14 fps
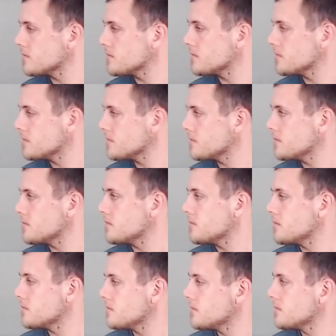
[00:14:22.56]

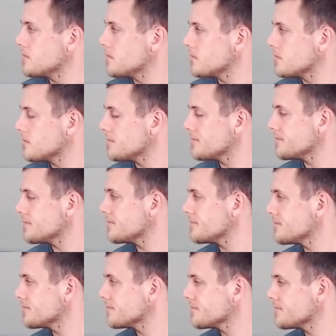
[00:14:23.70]

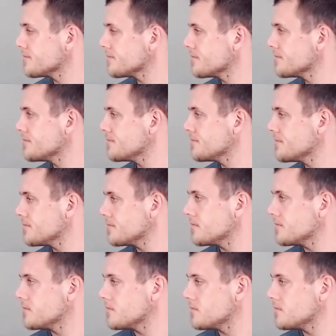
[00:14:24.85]
(not speaking)